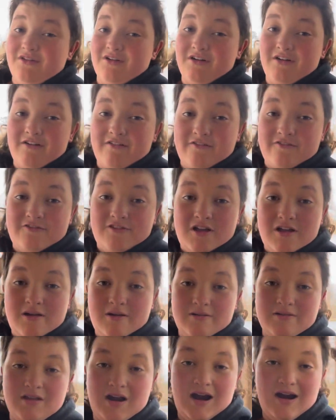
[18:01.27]
of
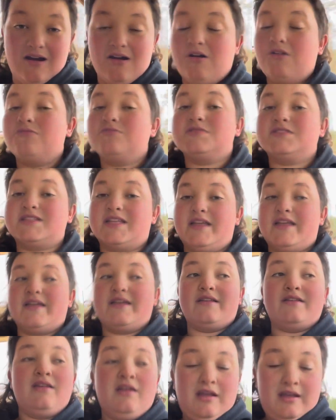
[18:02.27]
our
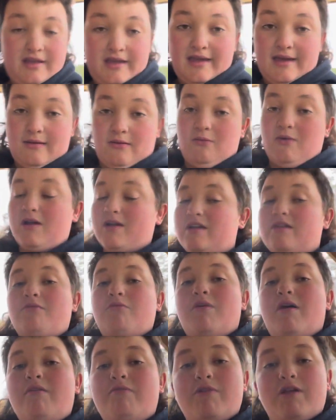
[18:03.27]
homestead and
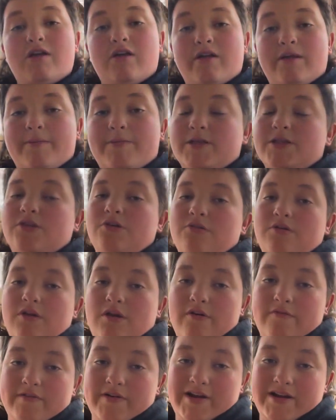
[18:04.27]
what we're going to be doing
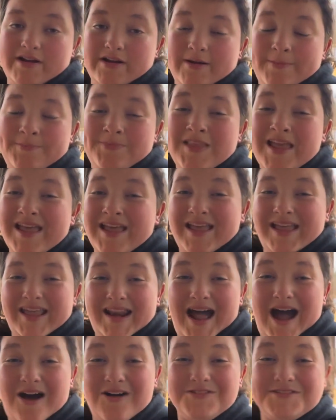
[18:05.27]
over here. And
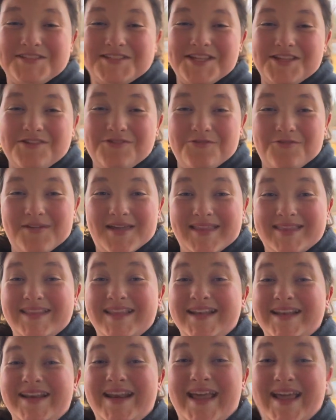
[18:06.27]
I'll see you in the
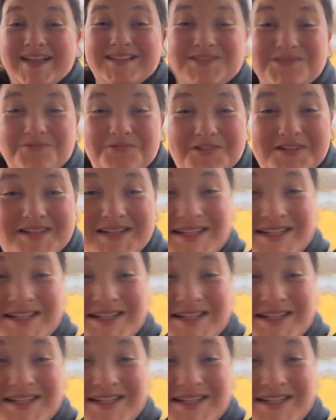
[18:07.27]
next one.